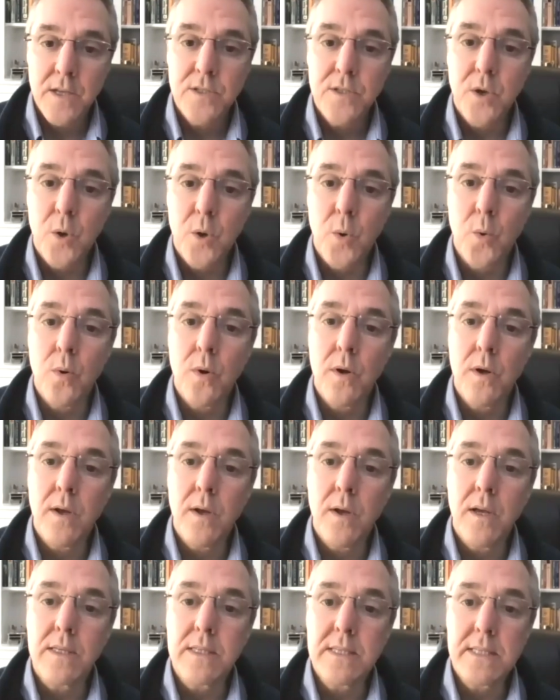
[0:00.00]
So
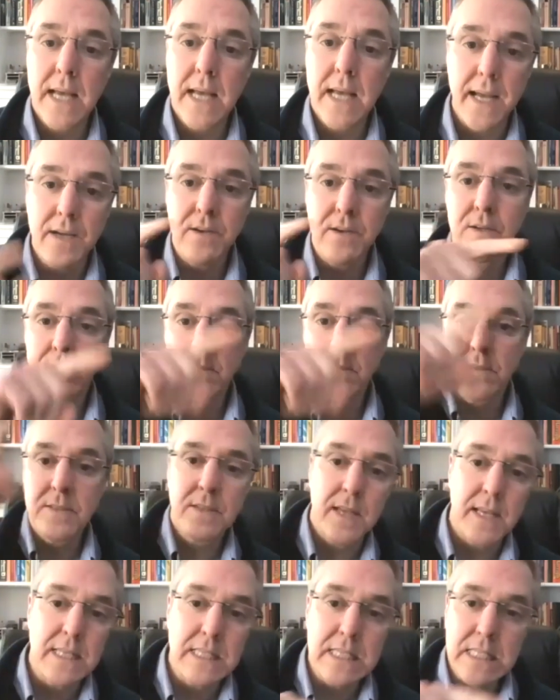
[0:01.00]

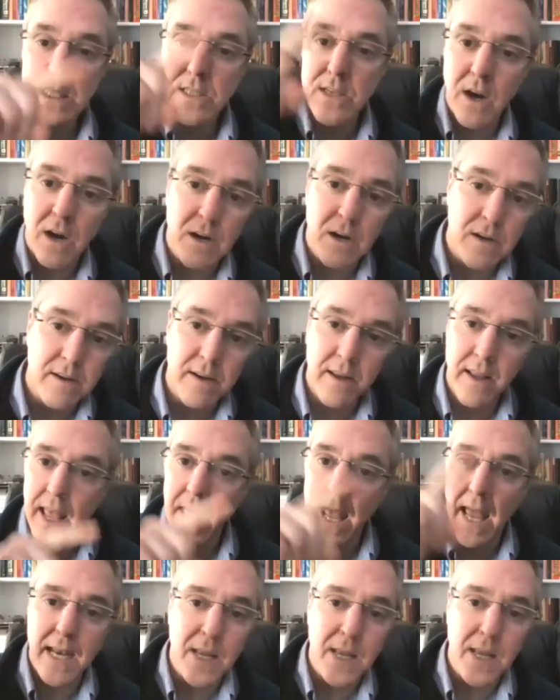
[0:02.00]
cycles can start
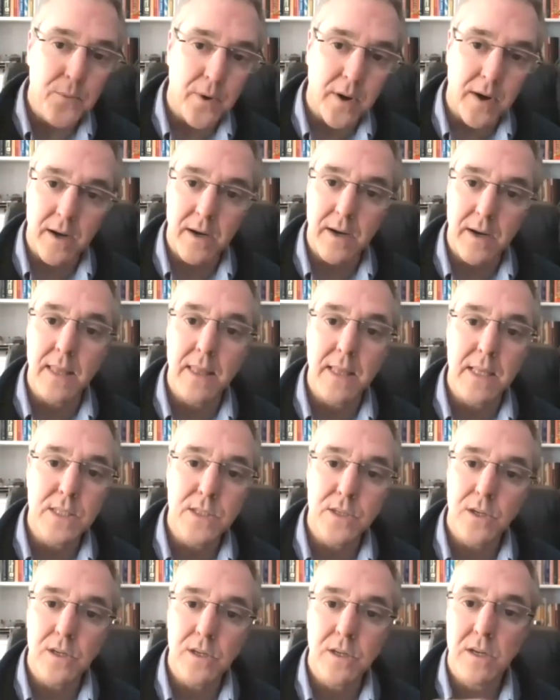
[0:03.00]
anywhere in the
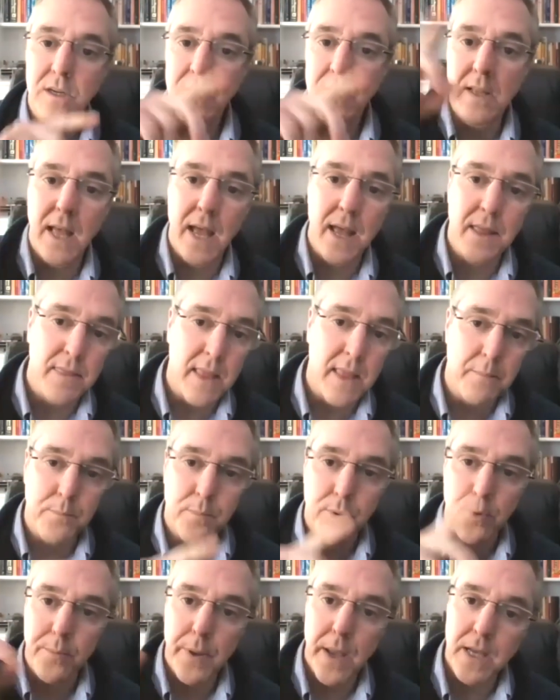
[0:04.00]
circle and
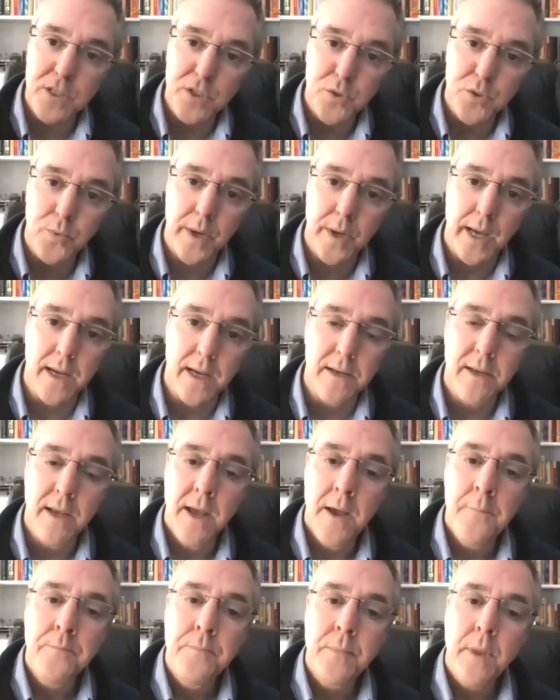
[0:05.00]
then perpetuate.
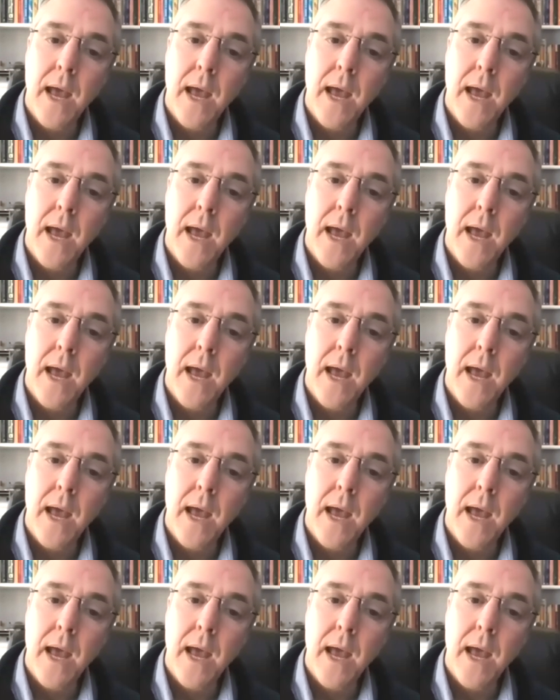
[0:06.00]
